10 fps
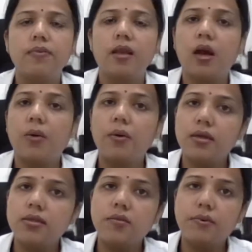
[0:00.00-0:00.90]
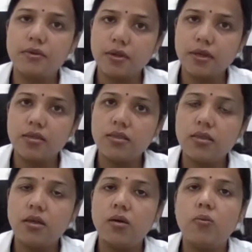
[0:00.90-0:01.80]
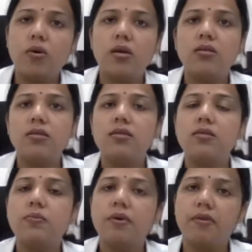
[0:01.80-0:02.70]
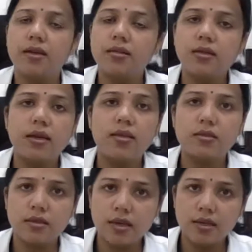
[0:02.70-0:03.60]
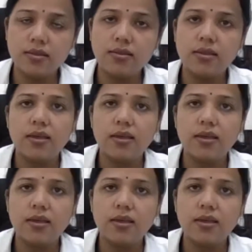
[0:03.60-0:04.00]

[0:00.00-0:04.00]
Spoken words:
how does it presents, what is its prevalence and incidence,